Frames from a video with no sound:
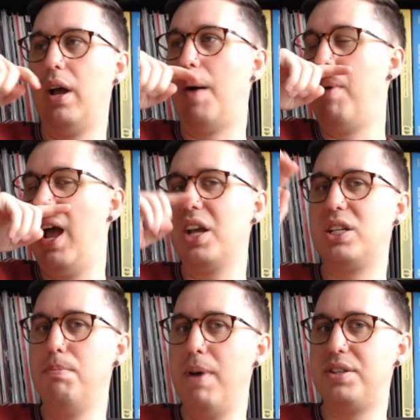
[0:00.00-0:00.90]
I might
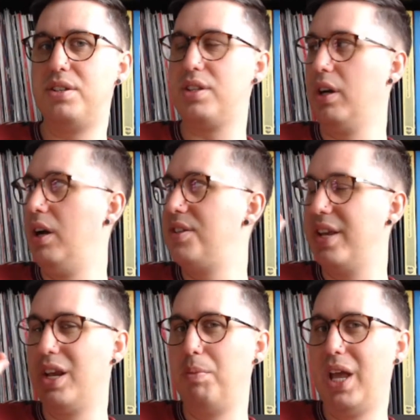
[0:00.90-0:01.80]
actually message the guy and say,
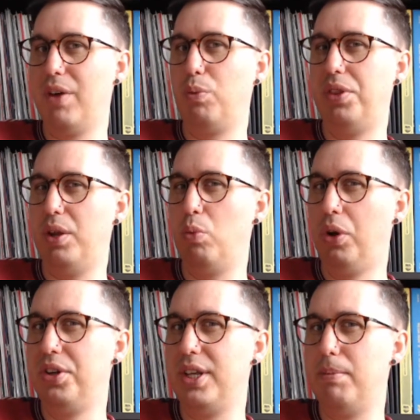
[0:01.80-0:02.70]
can we have within
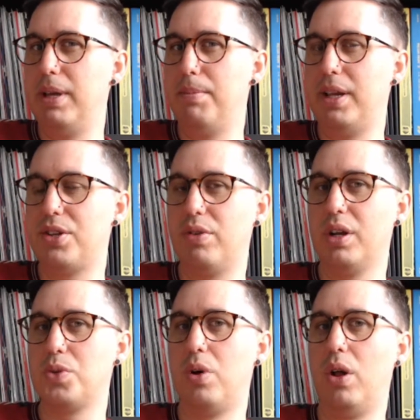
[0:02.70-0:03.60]
1 dB metering
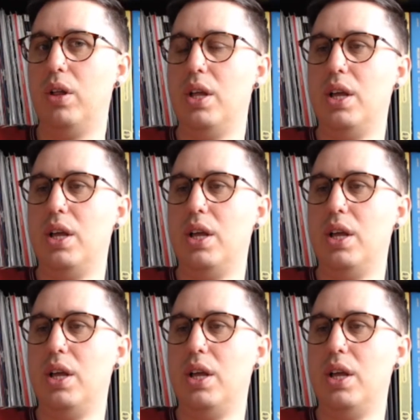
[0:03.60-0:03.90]
as well?